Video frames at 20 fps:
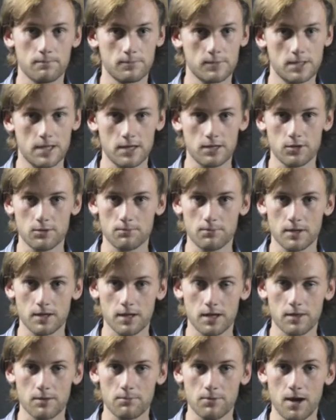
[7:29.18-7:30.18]
Take your pick
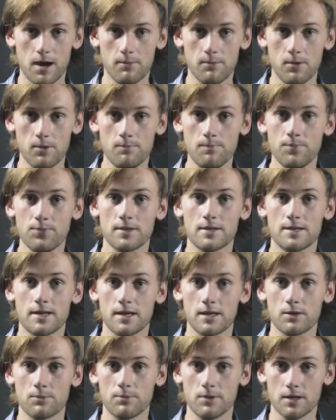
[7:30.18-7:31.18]
on the problem,
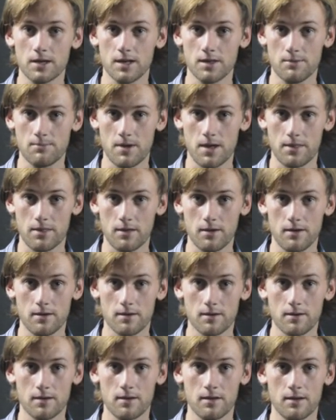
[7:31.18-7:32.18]
take your pick on the method.
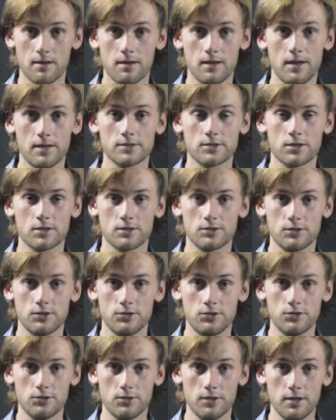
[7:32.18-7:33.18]
As long as you
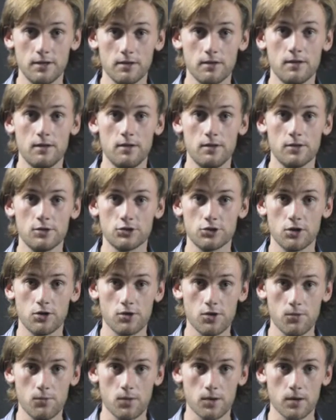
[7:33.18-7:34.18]
do it, you show
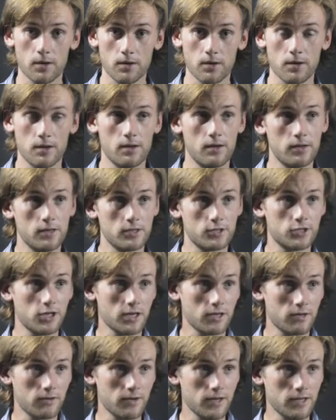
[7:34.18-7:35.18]
your work,
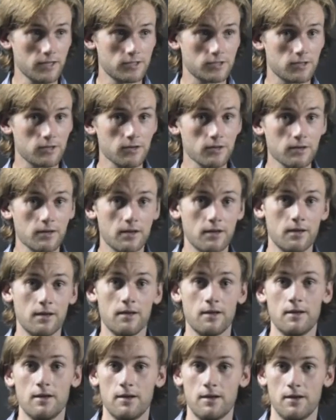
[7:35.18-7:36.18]
check your answer,
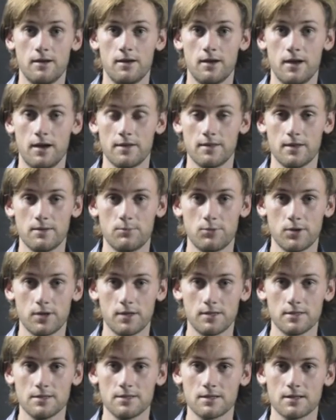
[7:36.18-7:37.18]
and then bring
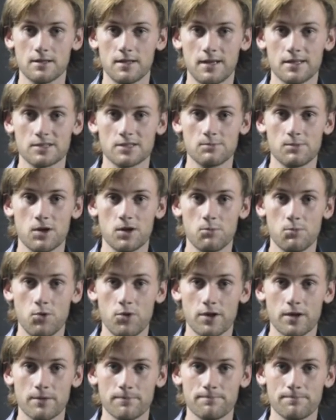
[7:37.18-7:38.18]
it into class tomorrow
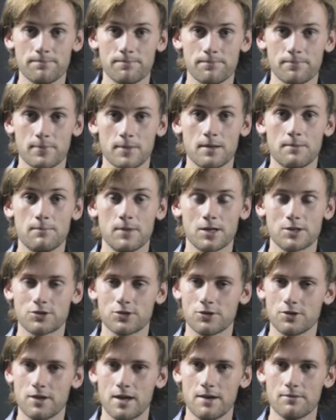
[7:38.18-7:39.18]
morning. Make
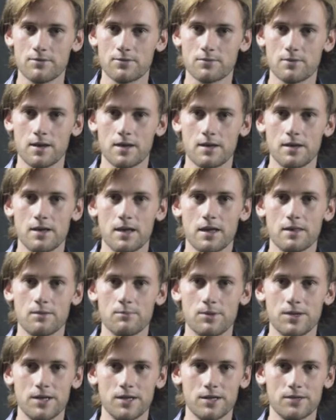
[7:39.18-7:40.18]
sure you have it ready at the
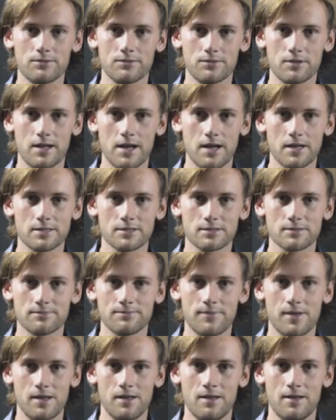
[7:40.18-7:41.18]
beginning of class.
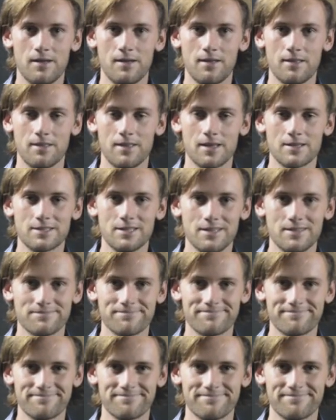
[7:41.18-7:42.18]
That's it.
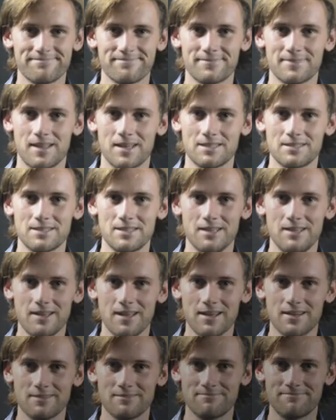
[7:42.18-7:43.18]
See you
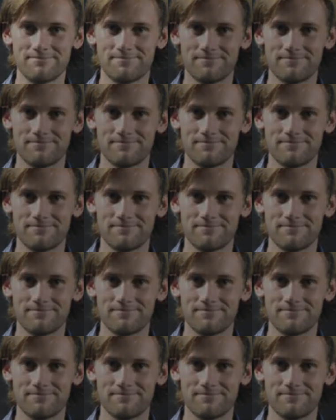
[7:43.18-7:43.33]
then.